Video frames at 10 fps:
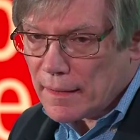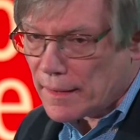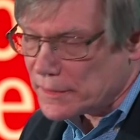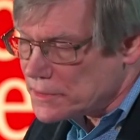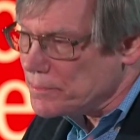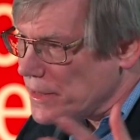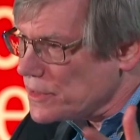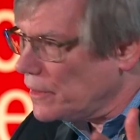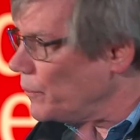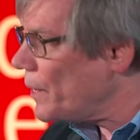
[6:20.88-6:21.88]
That's
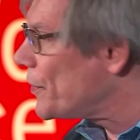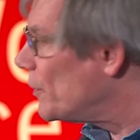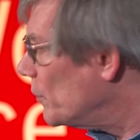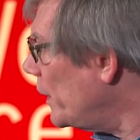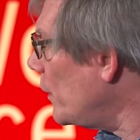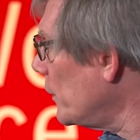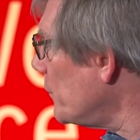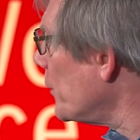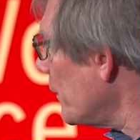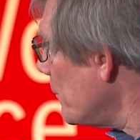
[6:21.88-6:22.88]
basically what thermal
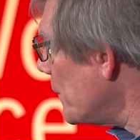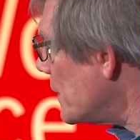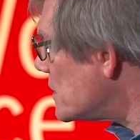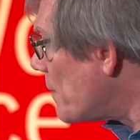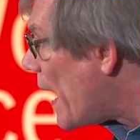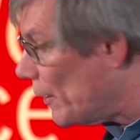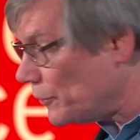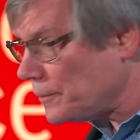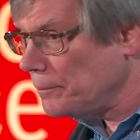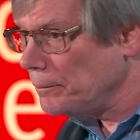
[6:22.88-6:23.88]
equilibrium is
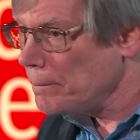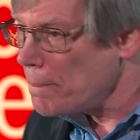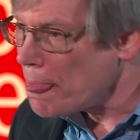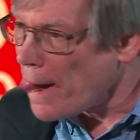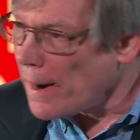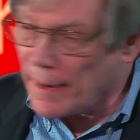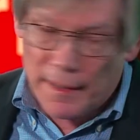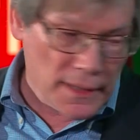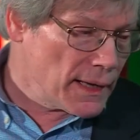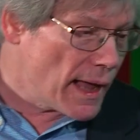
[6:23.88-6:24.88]
about.
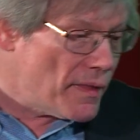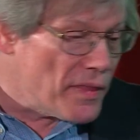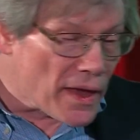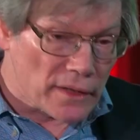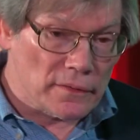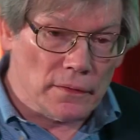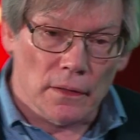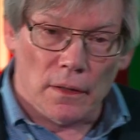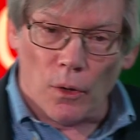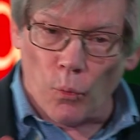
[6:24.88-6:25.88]
And then,
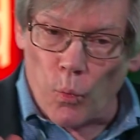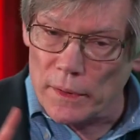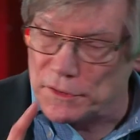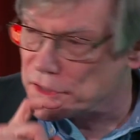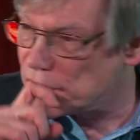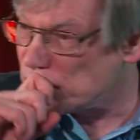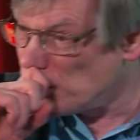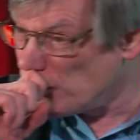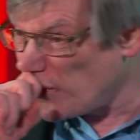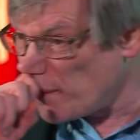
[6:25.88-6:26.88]
once this
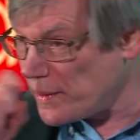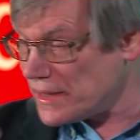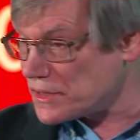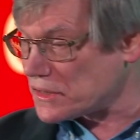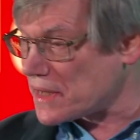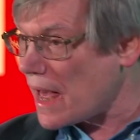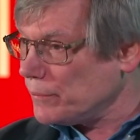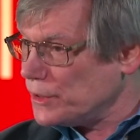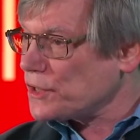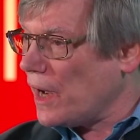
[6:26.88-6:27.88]
uniformity is
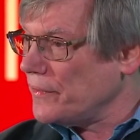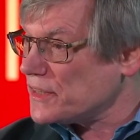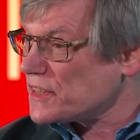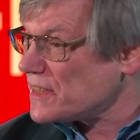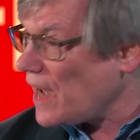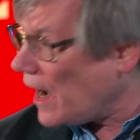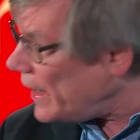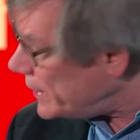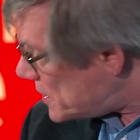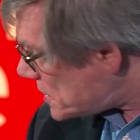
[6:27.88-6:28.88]
established on this
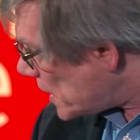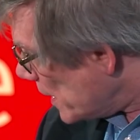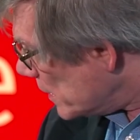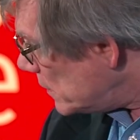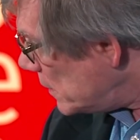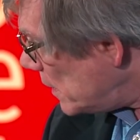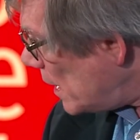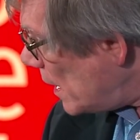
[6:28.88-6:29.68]
tiny scale,